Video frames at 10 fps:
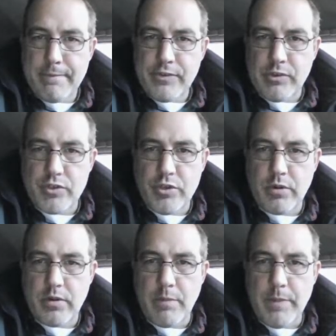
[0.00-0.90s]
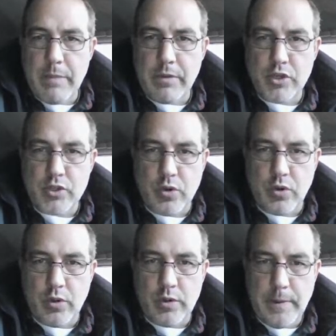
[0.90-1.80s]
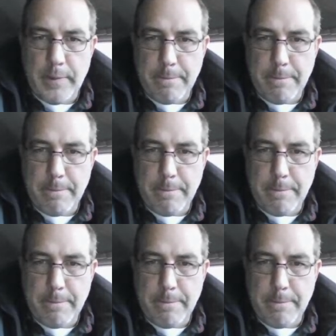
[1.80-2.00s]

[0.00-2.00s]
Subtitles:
So it's 200 RPM control,